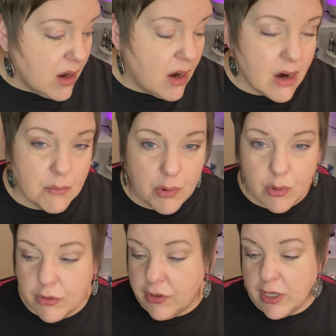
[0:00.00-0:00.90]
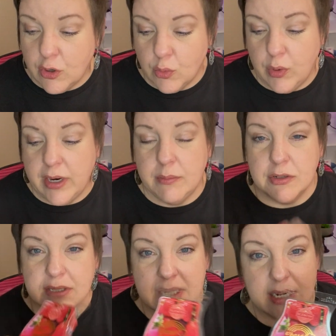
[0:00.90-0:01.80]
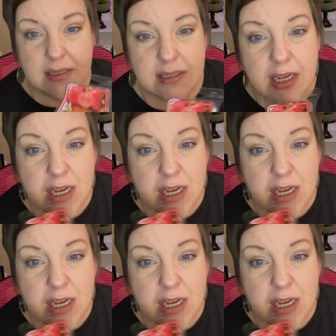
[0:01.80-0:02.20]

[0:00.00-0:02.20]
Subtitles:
are both incredible scents.